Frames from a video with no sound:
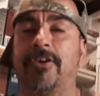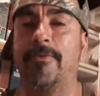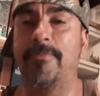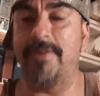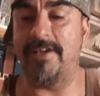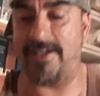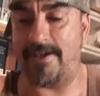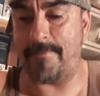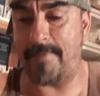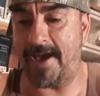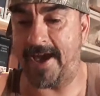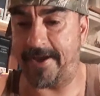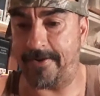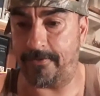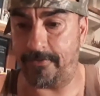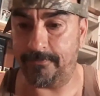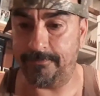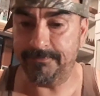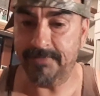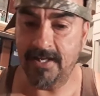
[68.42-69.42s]
Mickey
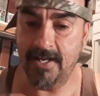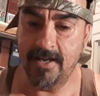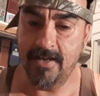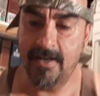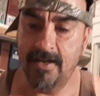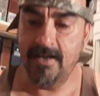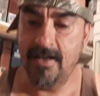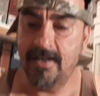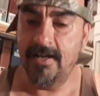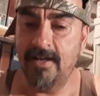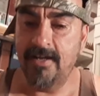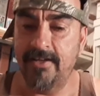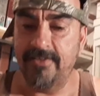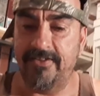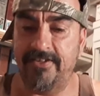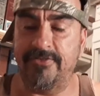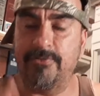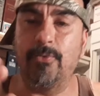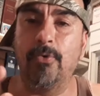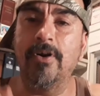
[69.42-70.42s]
Mantle.
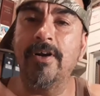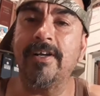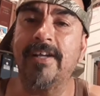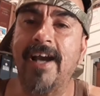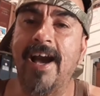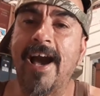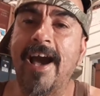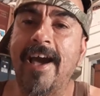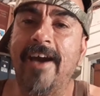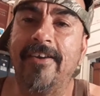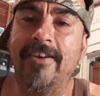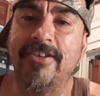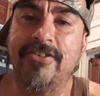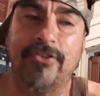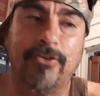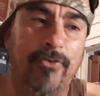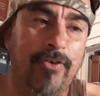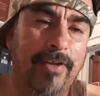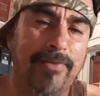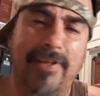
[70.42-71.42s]
There's one guy on
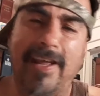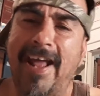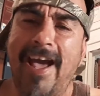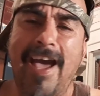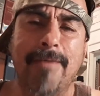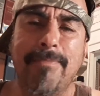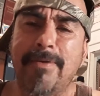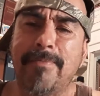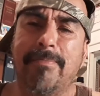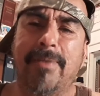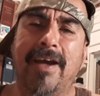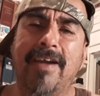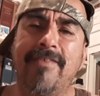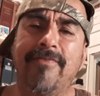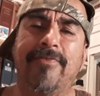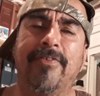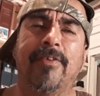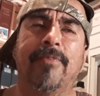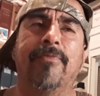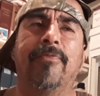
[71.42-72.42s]
Instagram that I have been buying
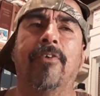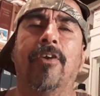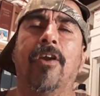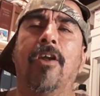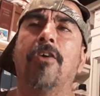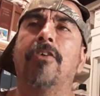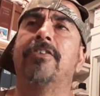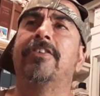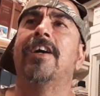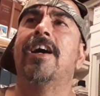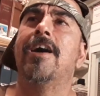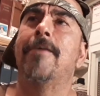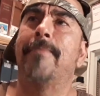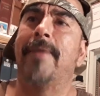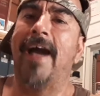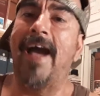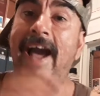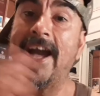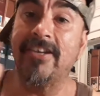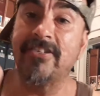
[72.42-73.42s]
from for a long time.
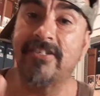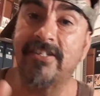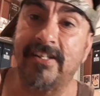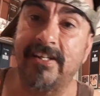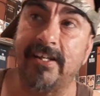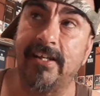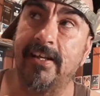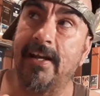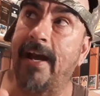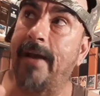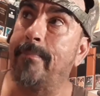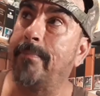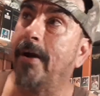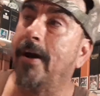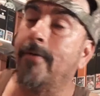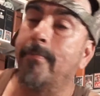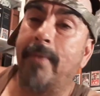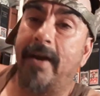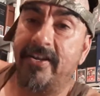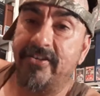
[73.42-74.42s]
I
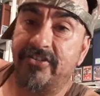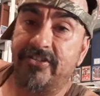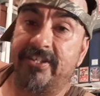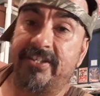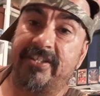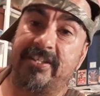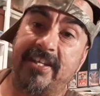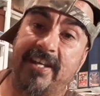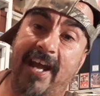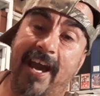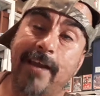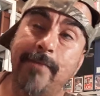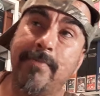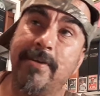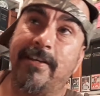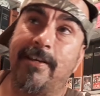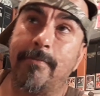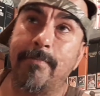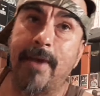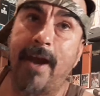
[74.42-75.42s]
bought my 69
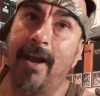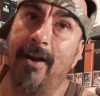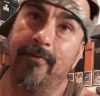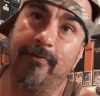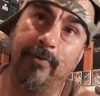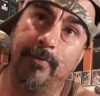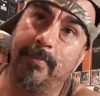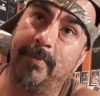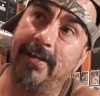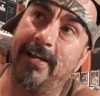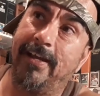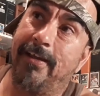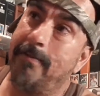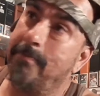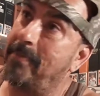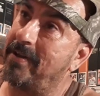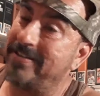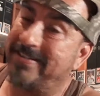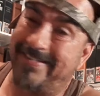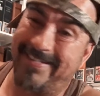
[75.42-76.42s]
Mickey Mantle from him,
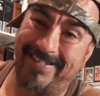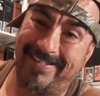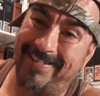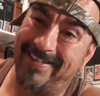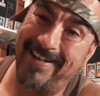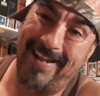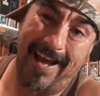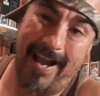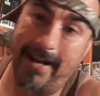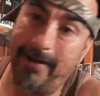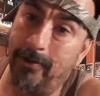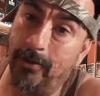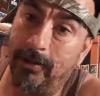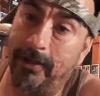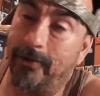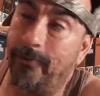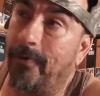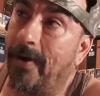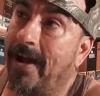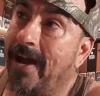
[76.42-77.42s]
my 69
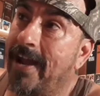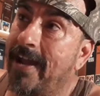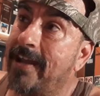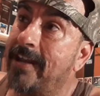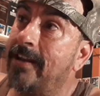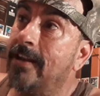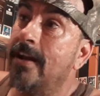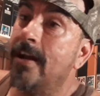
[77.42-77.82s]
Nolan Ryan,